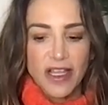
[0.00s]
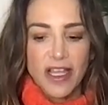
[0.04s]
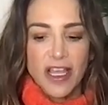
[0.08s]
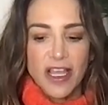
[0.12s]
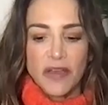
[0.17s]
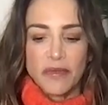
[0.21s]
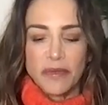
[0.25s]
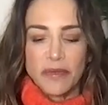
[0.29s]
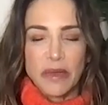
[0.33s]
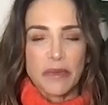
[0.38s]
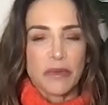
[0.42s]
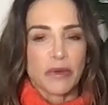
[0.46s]

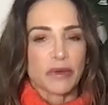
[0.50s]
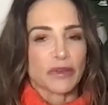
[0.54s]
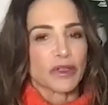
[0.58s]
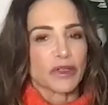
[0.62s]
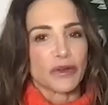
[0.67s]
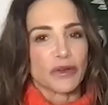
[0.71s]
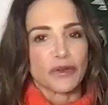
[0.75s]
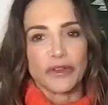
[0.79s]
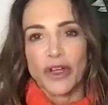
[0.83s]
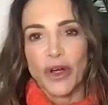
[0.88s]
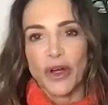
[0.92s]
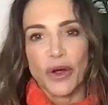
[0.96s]
people don't
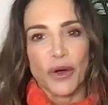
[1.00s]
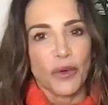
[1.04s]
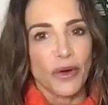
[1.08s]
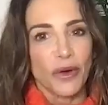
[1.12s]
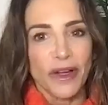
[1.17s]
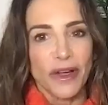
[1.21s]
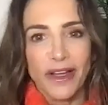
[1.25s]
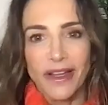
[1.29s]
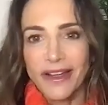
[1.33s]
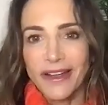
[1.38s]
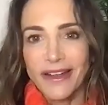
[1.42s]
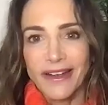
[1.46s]
know
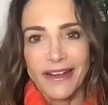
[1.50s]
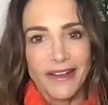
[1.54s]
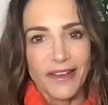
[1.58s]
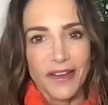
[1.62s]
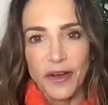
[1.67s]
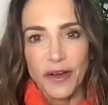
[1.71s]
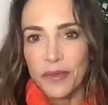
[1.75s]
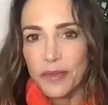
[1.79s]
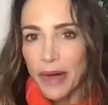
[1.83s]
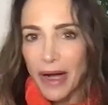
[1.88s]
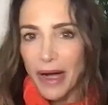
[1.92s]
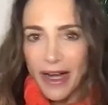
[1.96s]
their
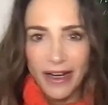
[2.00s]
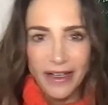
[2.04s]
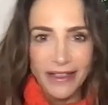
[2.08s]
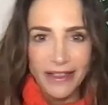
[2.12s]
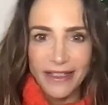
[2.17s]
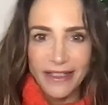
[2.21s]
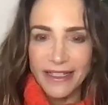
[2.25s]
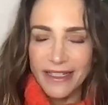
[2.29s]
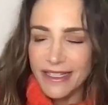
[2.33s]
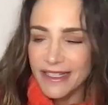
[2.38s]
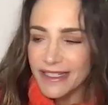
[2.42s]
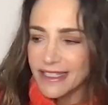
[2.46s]

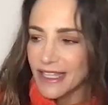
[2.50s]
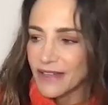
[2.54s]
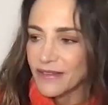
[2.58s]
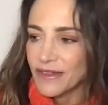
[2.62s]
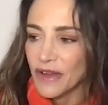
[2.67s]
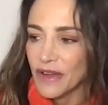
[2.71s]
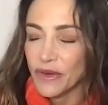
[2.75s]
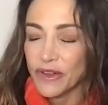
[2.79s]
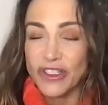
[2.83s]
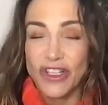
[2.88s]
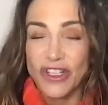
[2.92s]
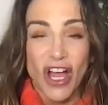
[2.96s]
bodies, they've never
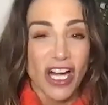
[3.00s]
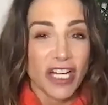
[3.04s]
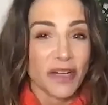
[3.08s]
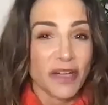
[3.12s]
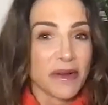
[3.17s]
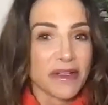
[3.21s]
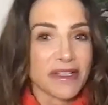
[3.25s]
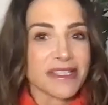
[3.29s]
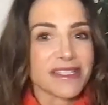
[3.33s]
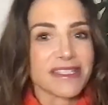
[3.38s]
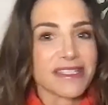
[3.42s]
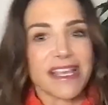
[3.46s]
talked about
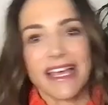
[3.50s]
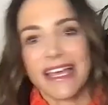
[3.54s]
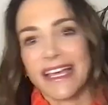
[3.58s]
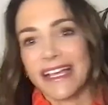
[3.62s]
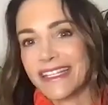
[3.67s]
sex,